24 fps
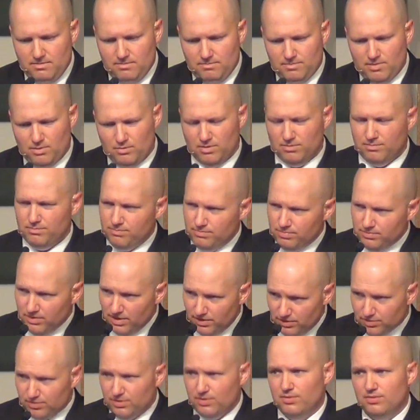But when the
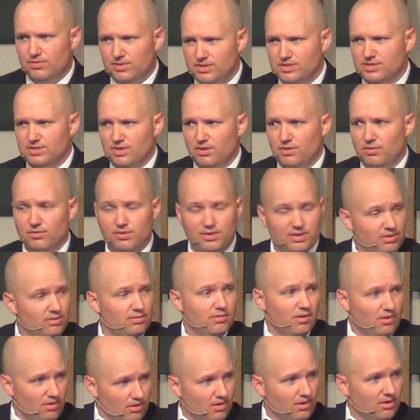truth is told,
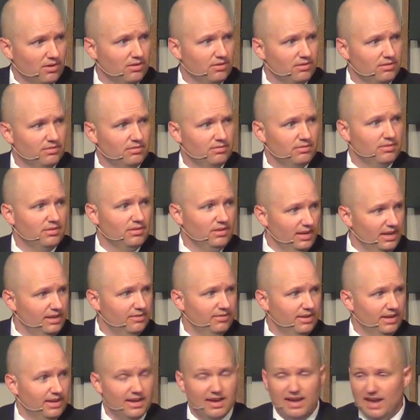you are
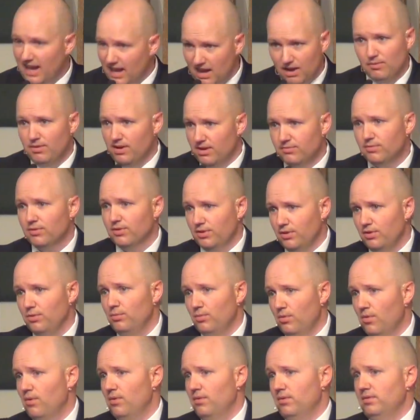living however you
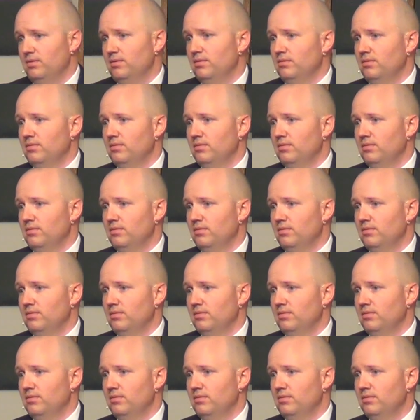want.